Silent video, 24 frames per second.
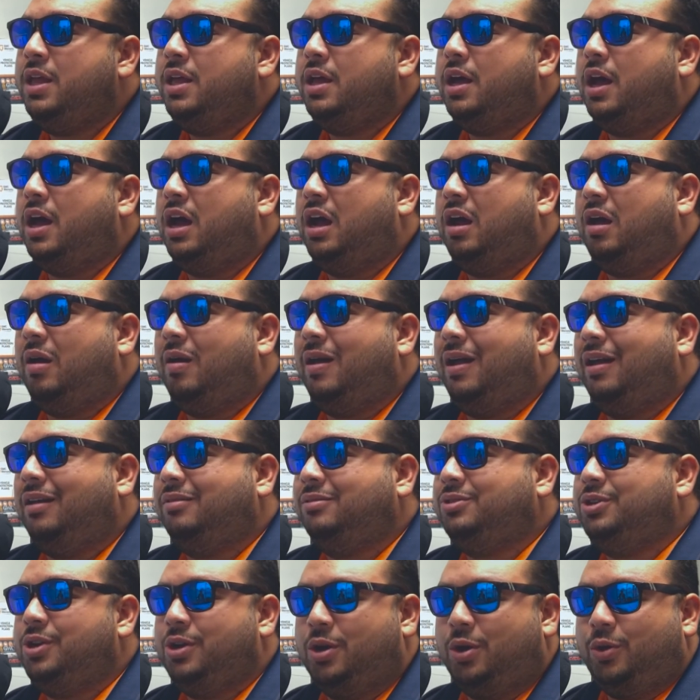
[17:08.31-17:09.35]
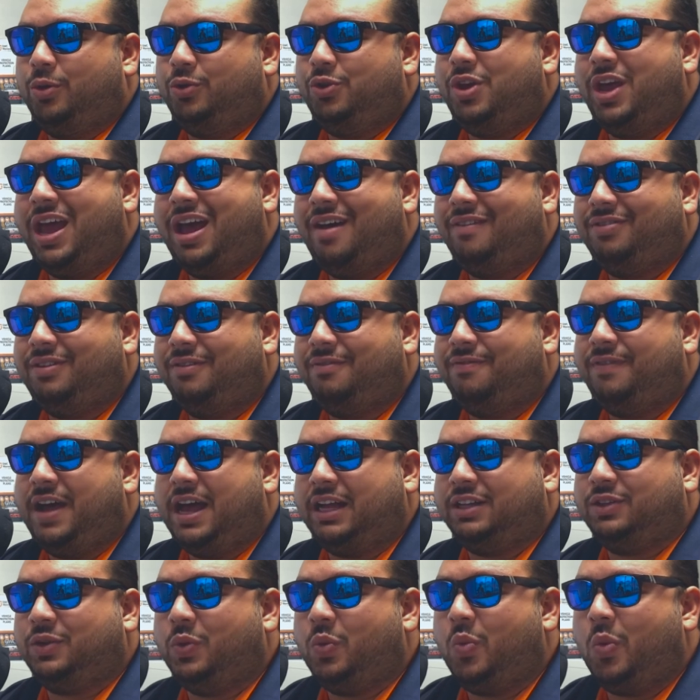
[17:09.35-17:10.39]
You have the
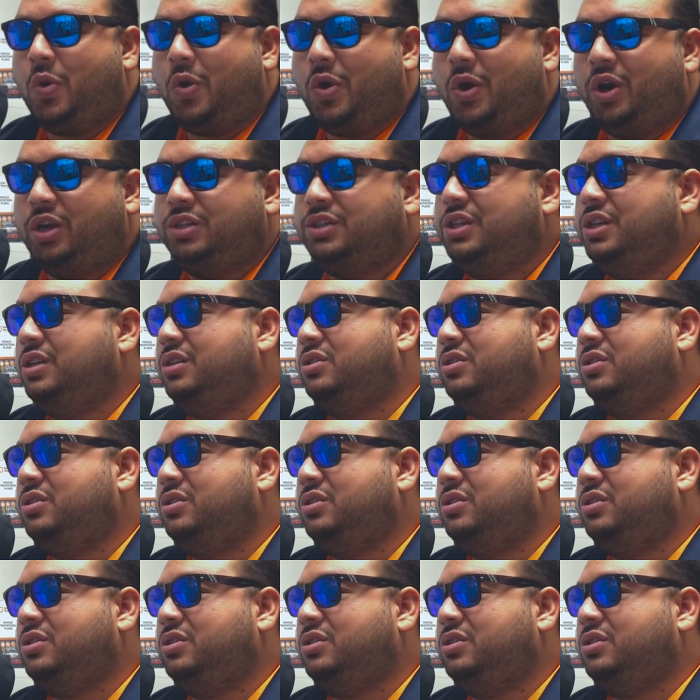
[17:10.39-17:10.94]
factory warranty,